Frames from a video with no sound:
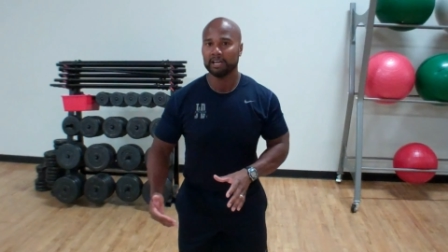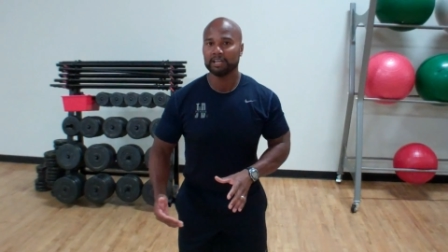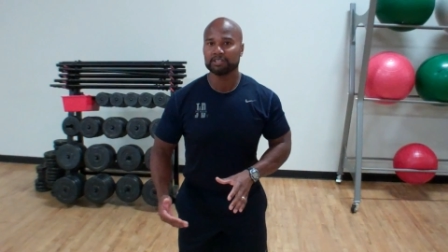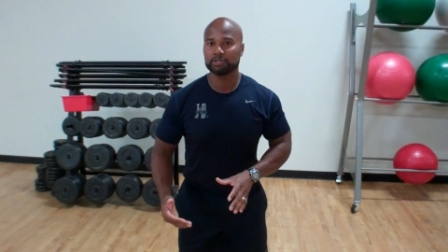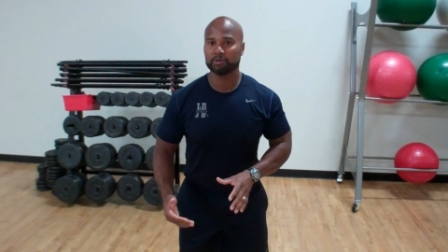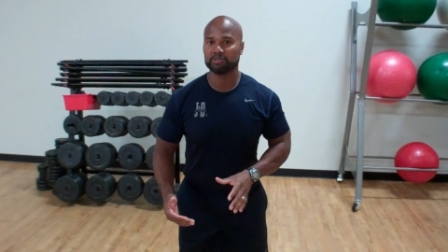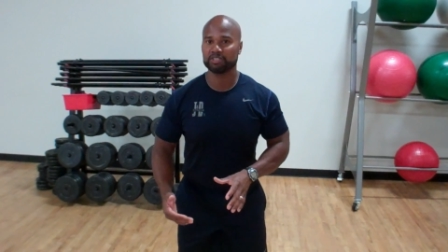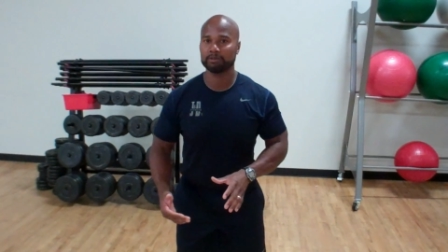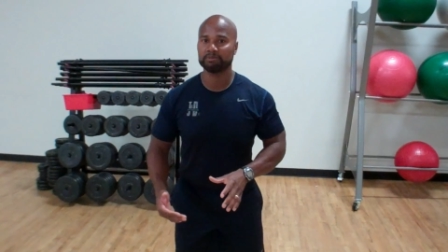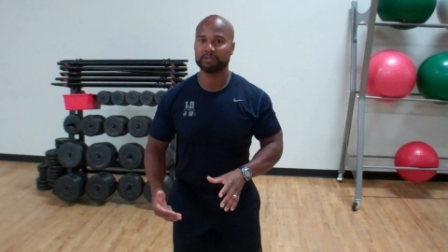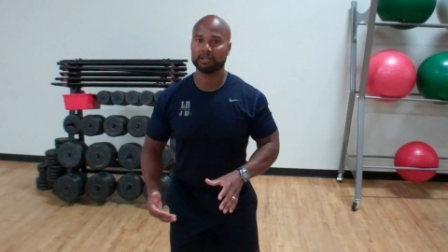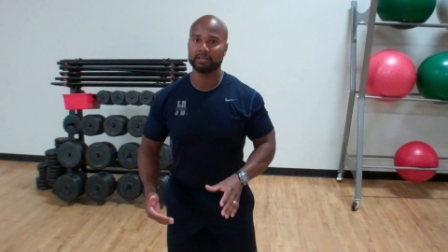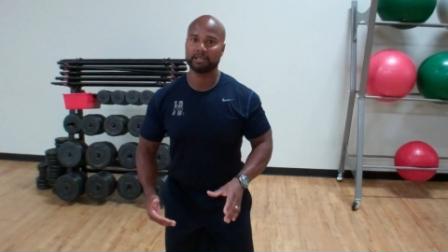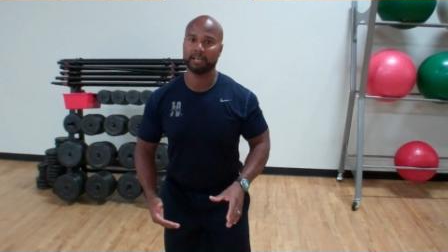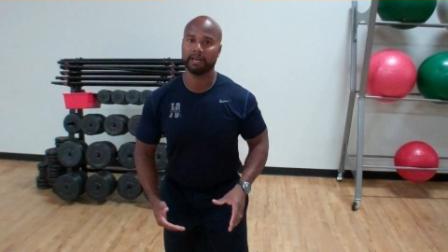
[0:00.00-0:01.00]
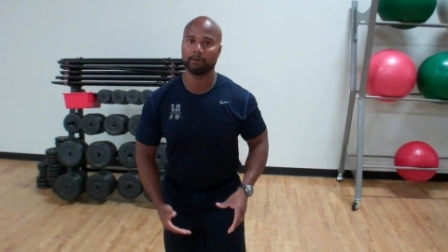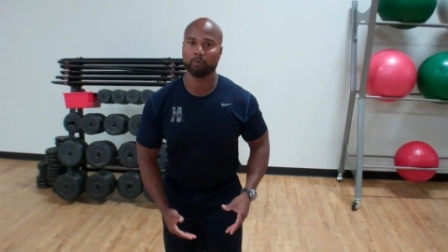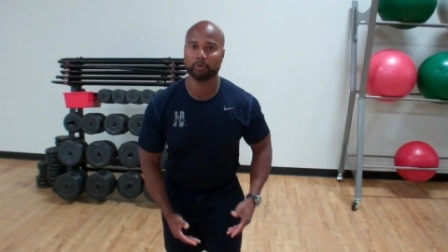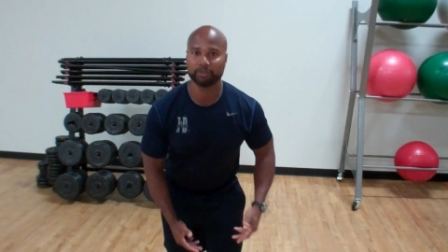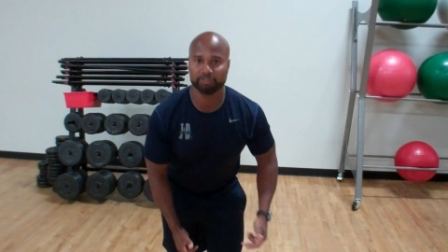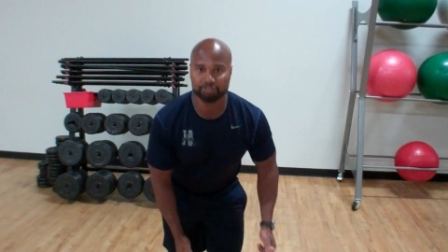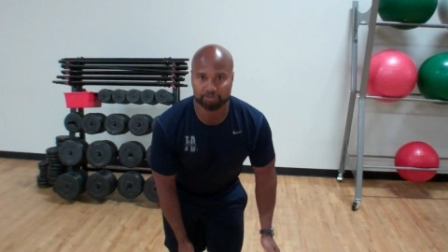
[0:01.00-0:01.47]
So it's something, again,
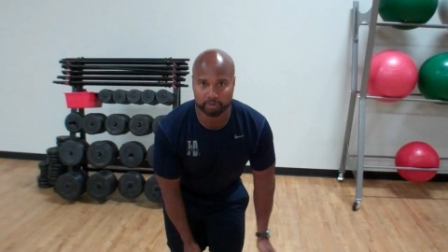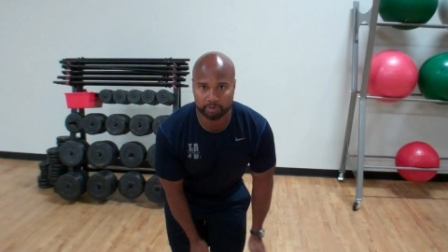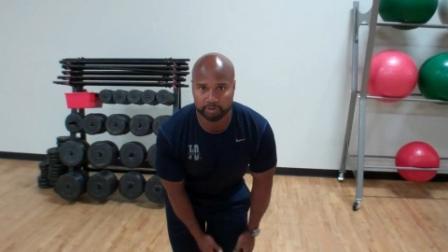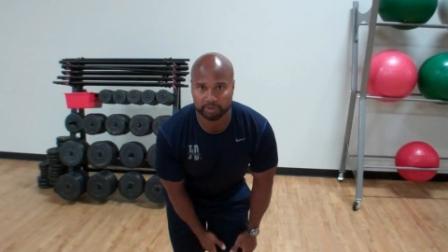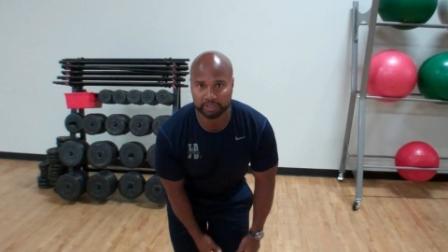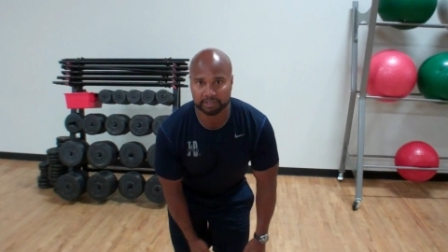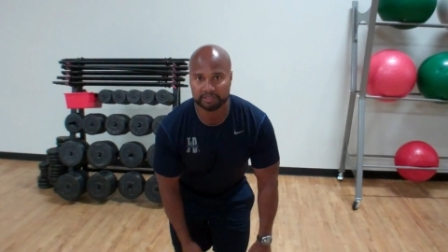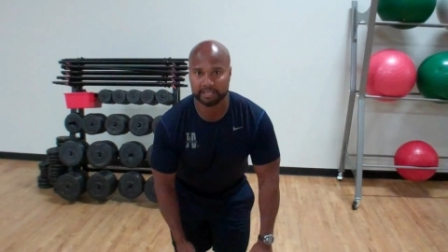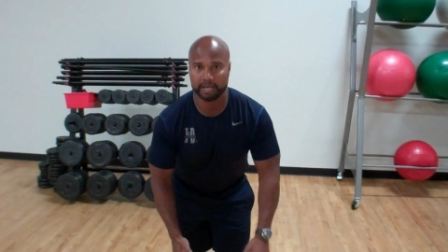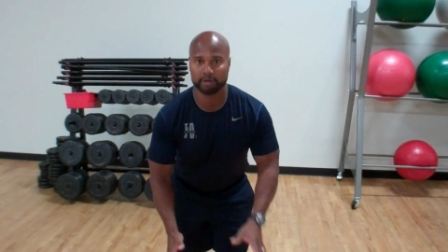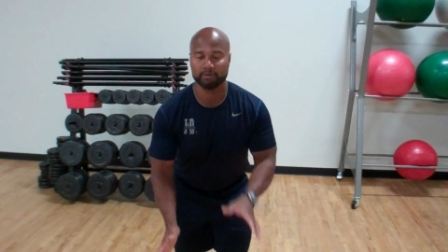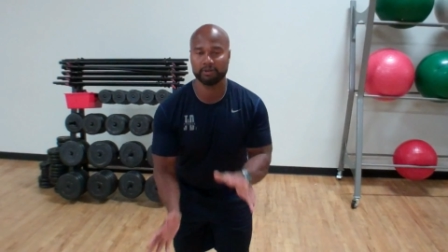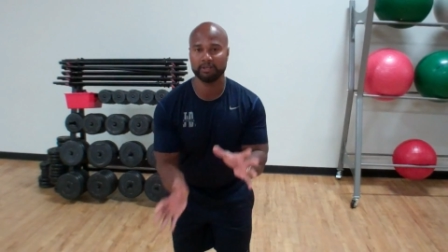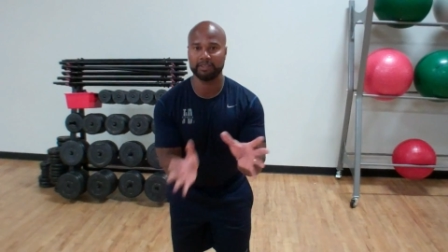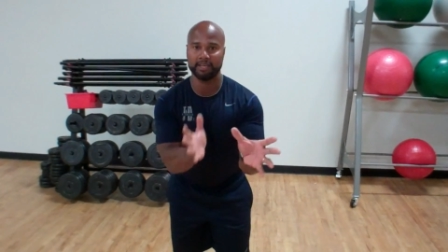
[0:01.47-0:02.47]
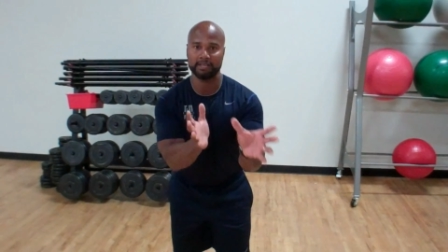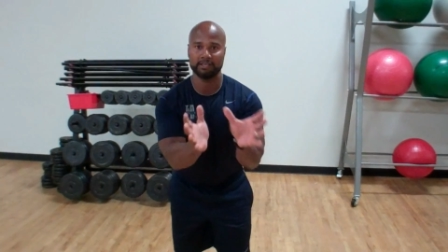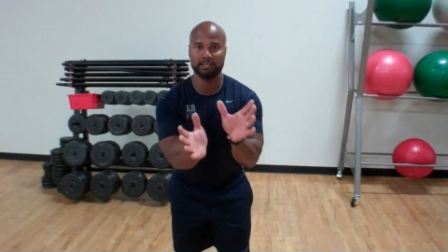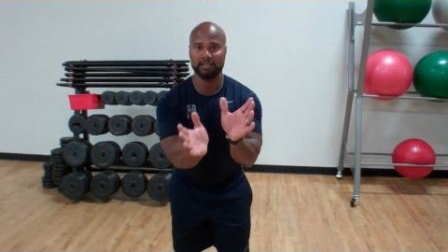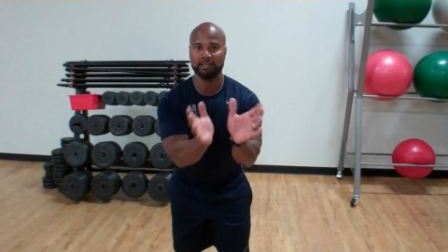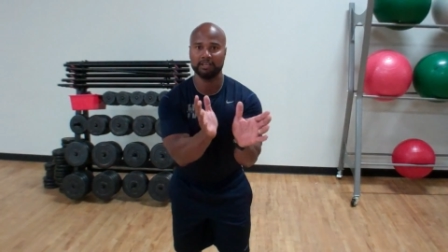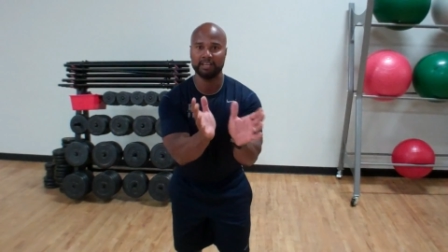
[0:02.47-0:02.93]
want to strengthen the integrity of that
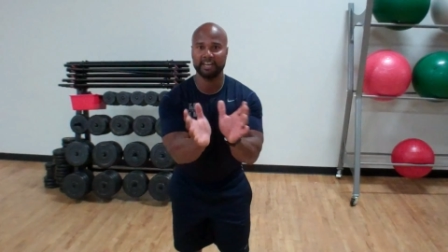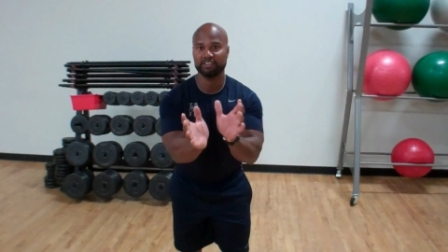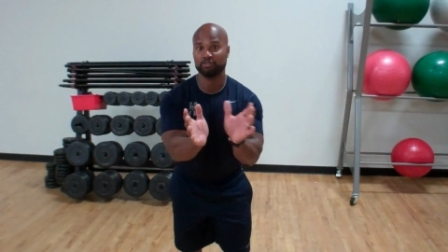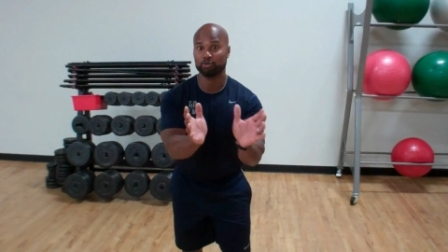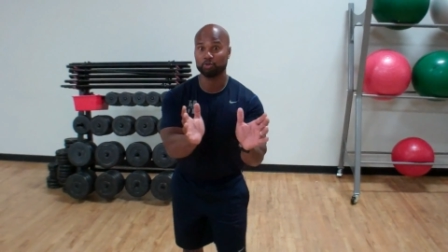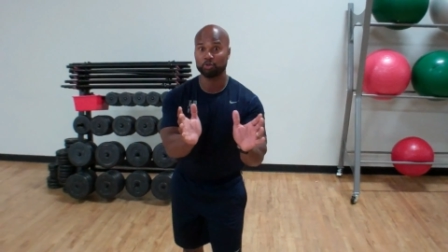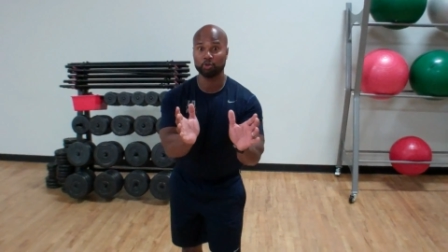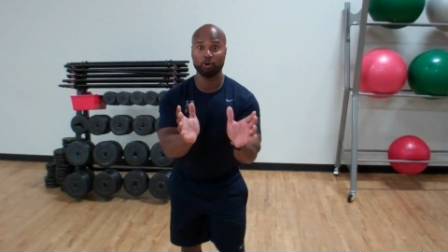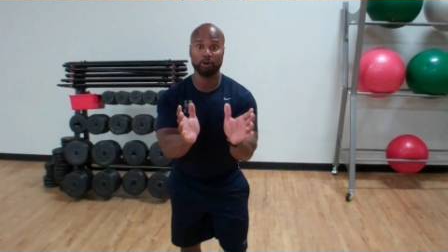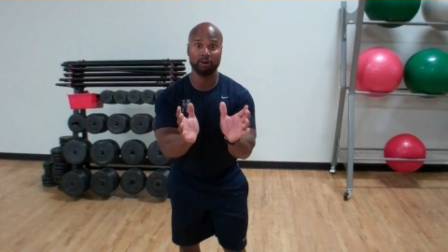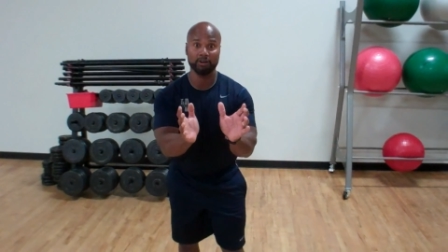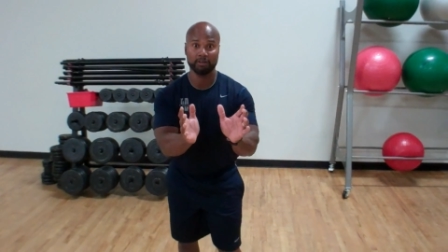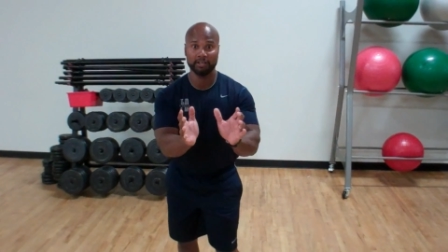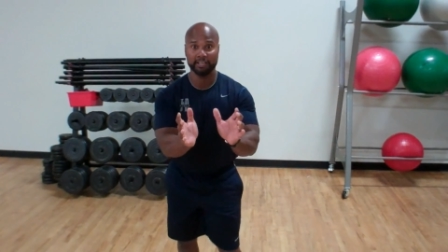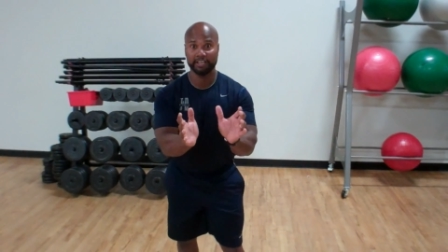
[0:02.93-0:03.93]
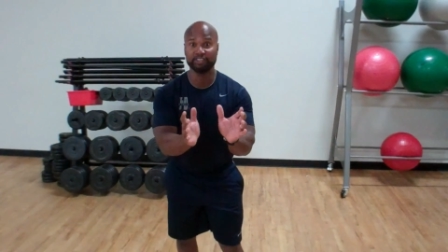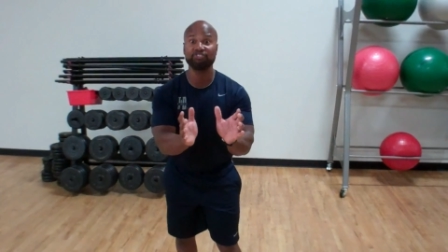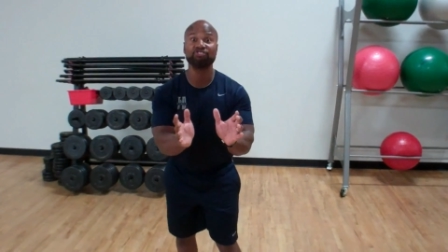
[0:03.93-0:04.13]
knee. As you saw, it's